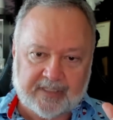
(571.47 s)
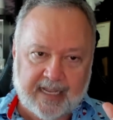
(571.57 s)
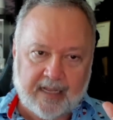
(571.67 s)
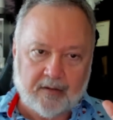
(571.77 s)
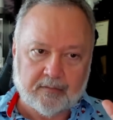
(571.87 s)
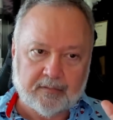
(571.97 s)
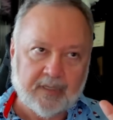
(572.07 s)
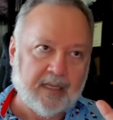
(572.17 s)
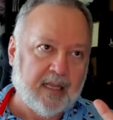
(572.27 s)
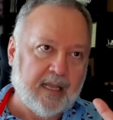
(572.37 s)
down,
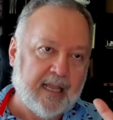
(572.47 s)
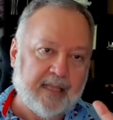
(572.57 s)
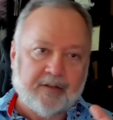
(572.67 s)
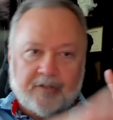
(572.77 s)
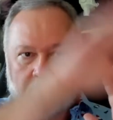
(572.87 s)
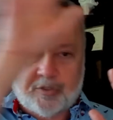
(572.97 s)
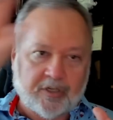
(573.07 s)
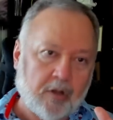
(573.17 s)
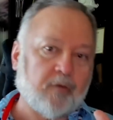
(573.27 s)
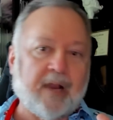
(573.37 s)
and there's ocean
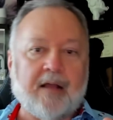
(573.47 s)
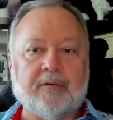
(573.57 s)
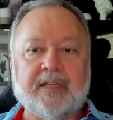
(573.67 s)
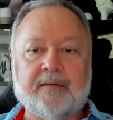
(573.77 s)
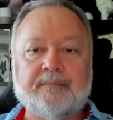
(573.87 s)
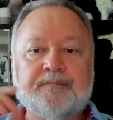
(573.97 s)
all around it.